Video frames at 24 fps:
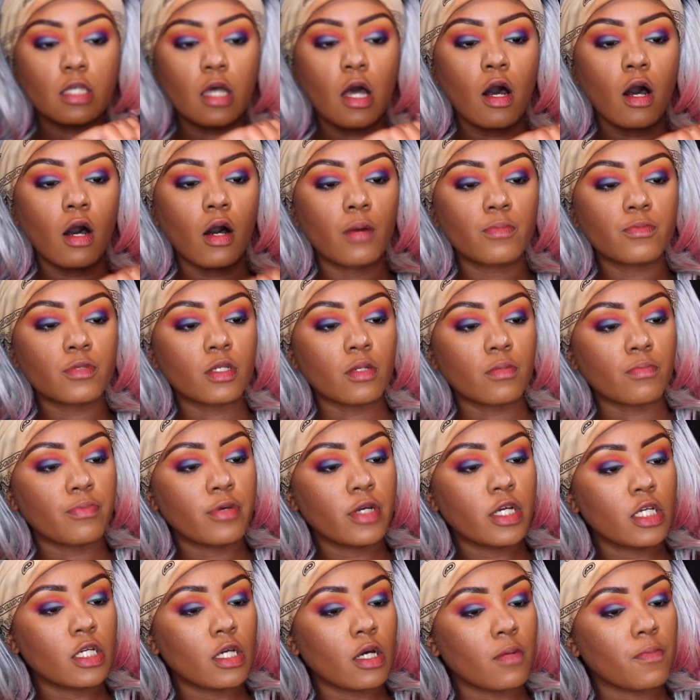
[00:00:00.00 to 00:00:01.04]

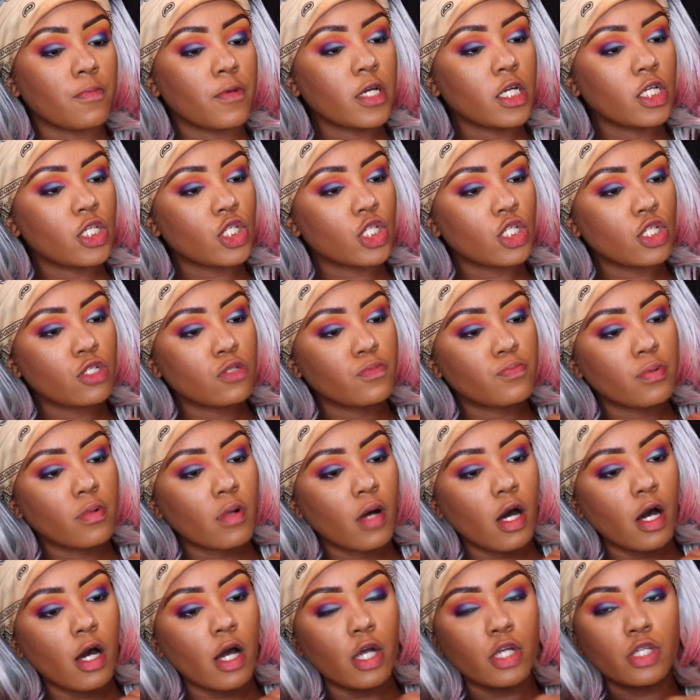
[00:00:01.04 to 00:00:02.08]
a peachy
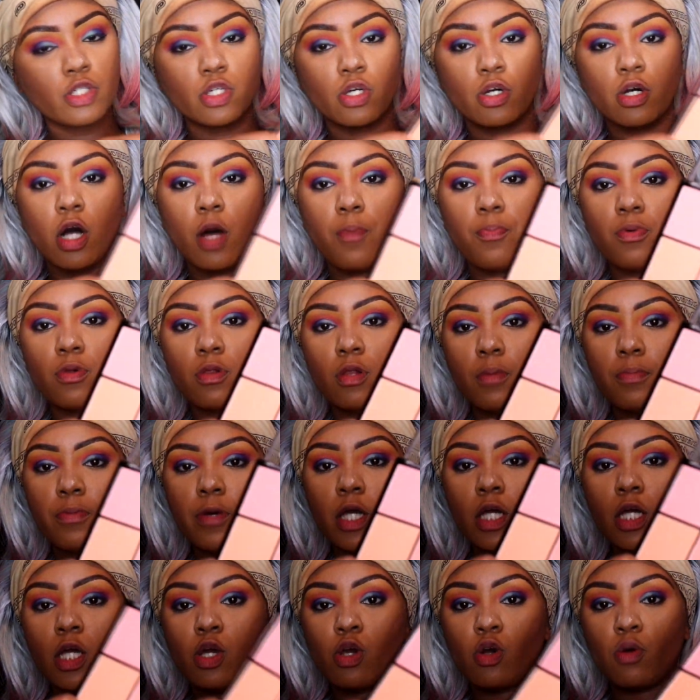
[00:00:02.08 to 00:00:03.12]
blush, a couple of
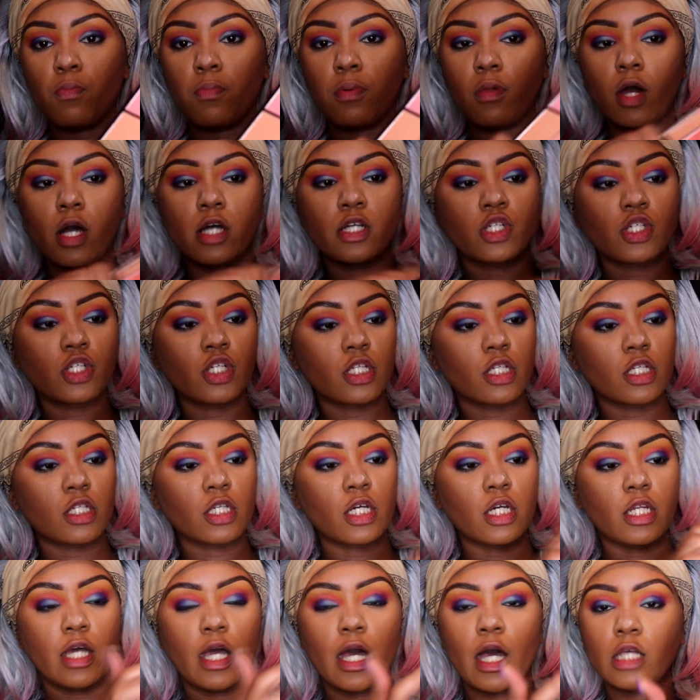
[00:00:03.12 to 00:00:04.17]
pinkier blushes, and
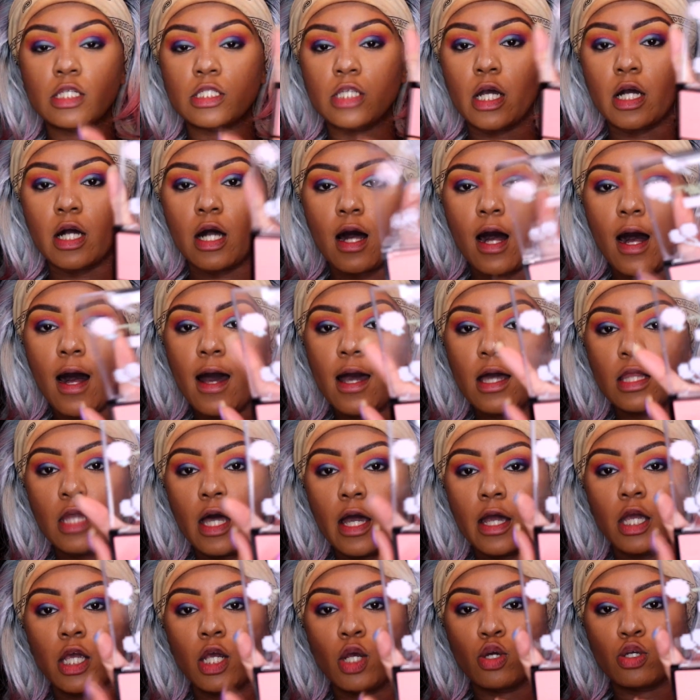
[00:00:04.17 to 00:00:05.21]
then it has like a
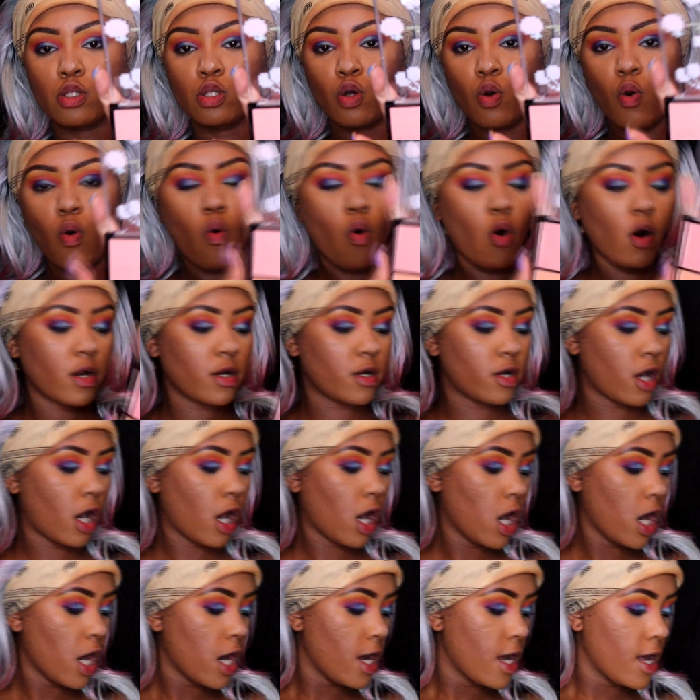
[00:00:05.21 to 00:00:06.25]
highlight here in the
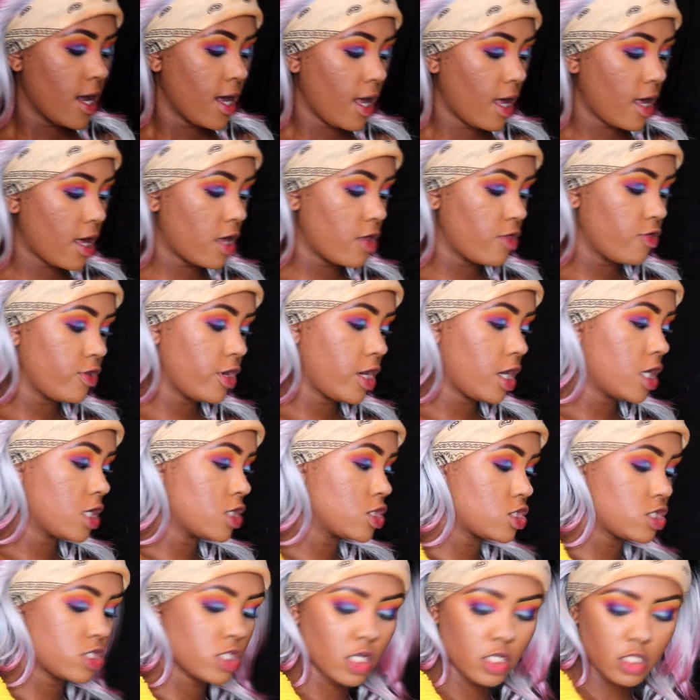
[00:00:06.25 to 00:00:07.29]
corner. And
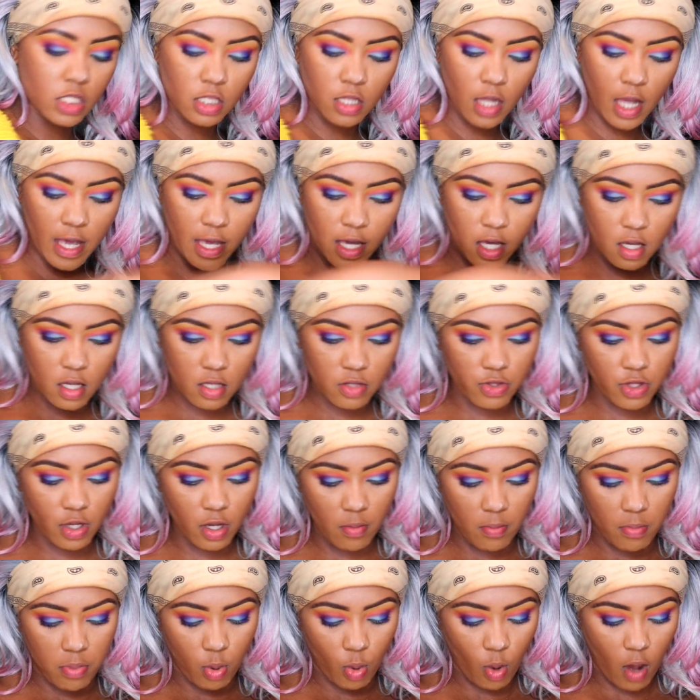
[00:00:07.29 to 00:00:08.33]
then just like
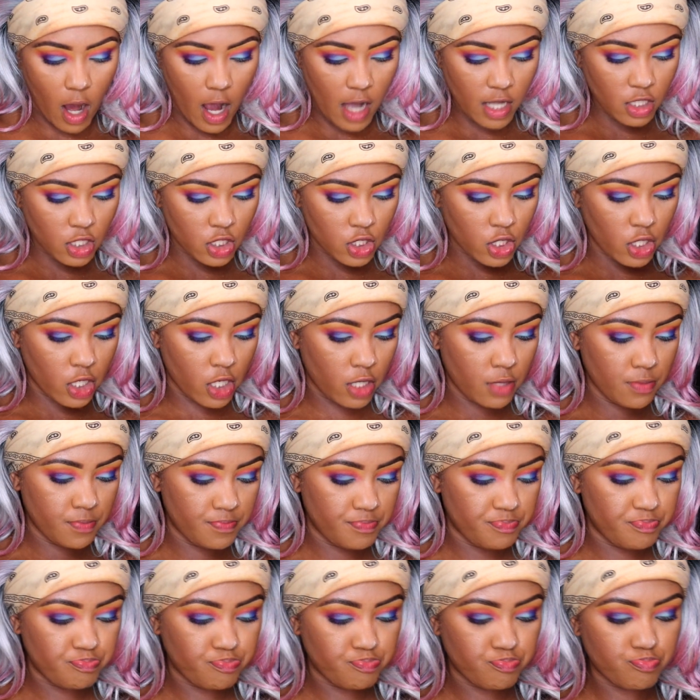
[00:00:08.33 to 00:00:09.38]
the bronzer,
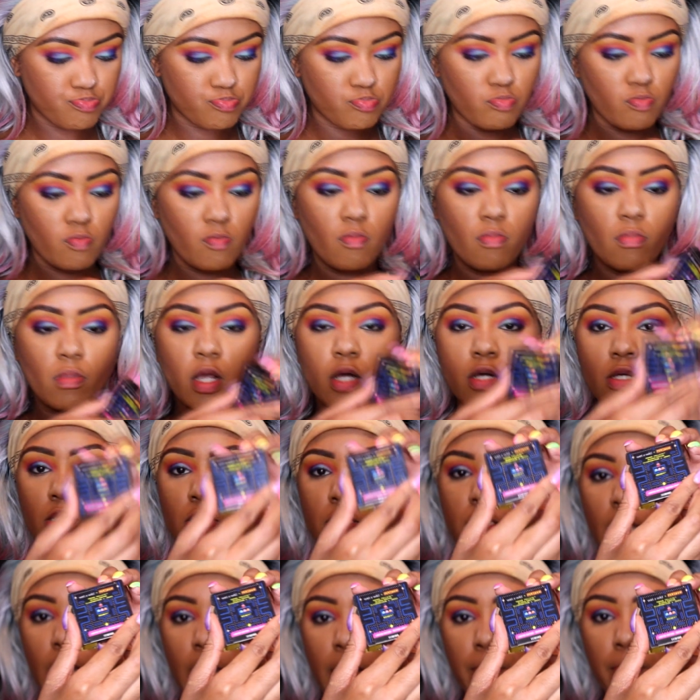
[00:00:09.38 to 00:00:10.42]

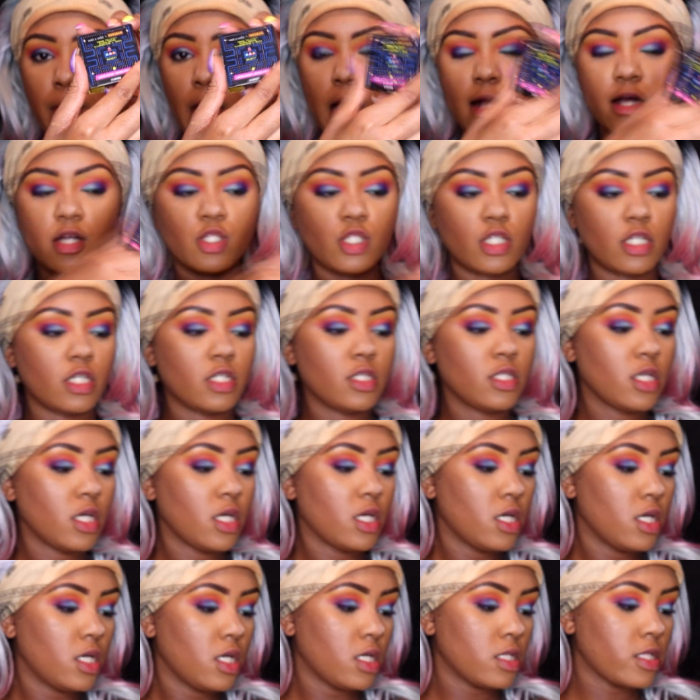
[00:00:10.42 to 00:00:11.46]
same packaging,
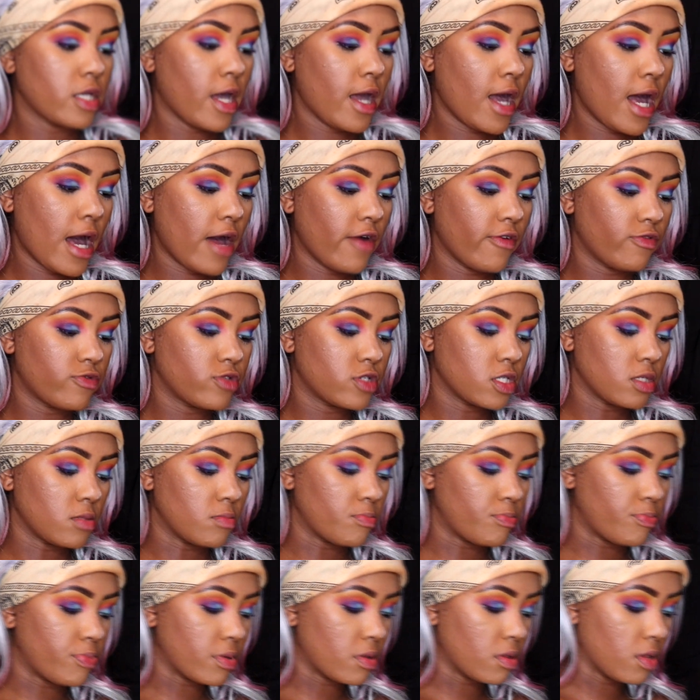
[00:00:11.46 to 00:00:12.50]
they have
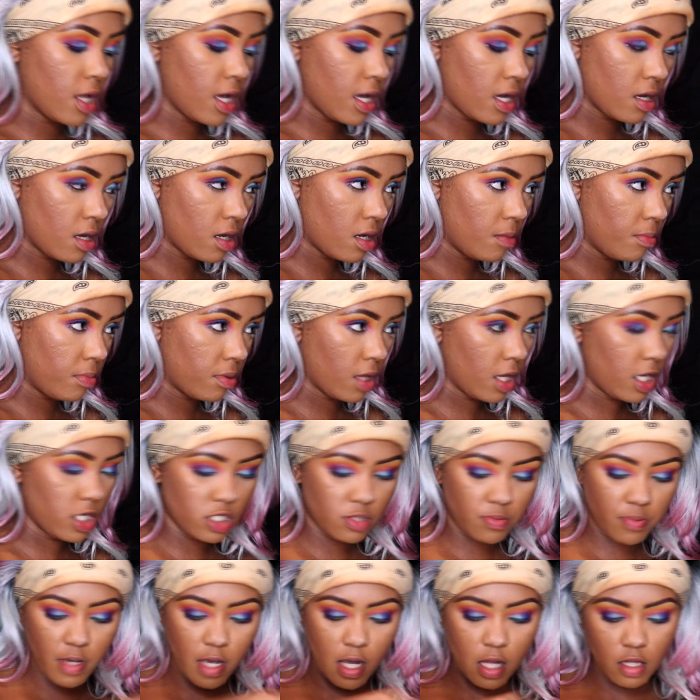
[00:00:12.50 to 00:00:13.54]
some
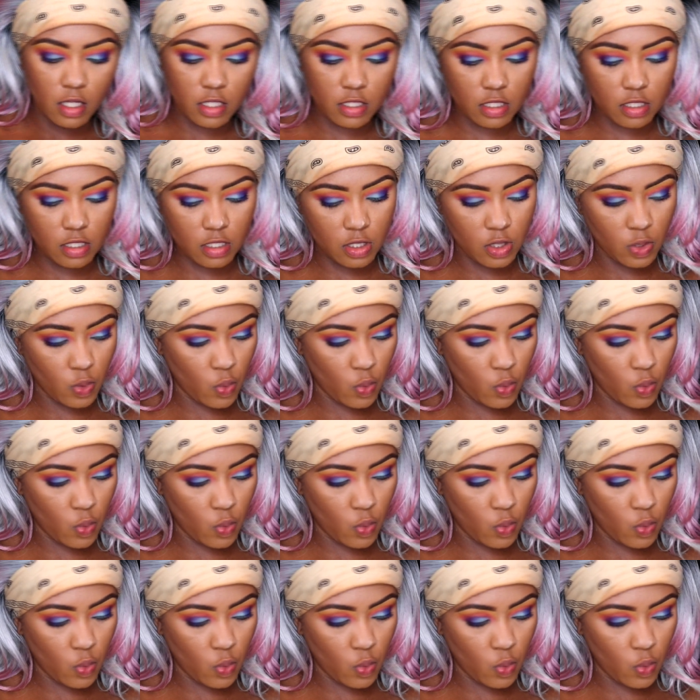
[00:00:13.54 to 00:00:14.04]
blush palettes as